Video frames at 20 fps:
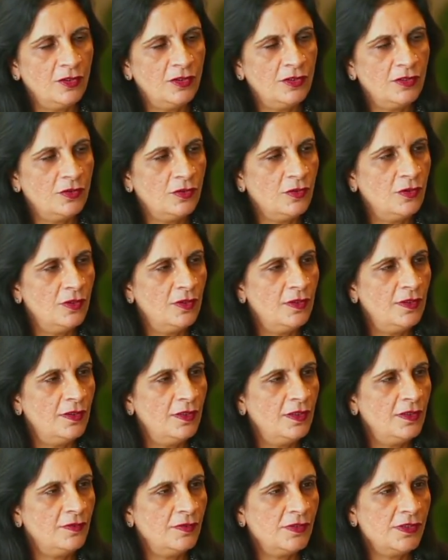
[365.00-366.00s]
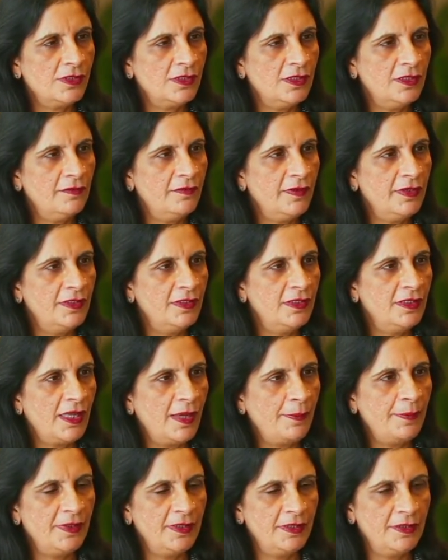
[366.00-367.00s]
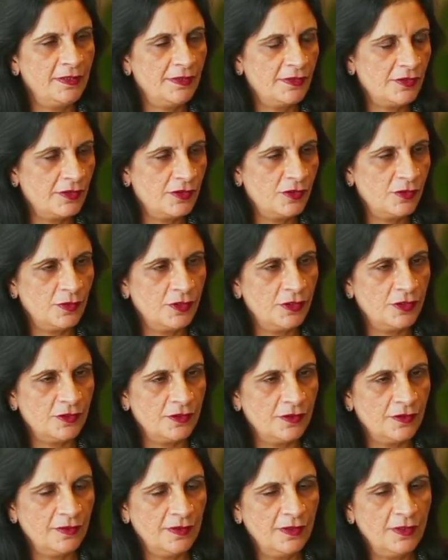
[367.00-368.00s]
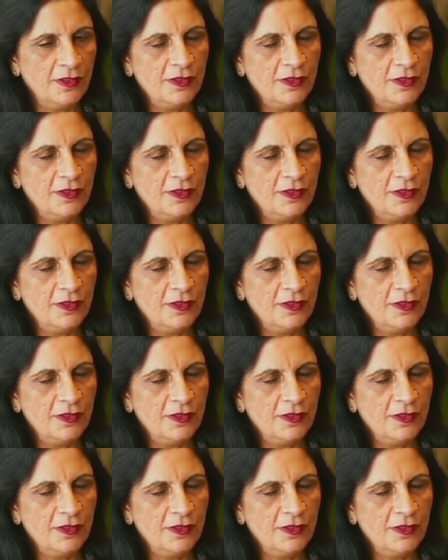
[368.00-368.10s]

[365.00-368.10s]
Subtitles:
at all. It was in a very dilapidated situation.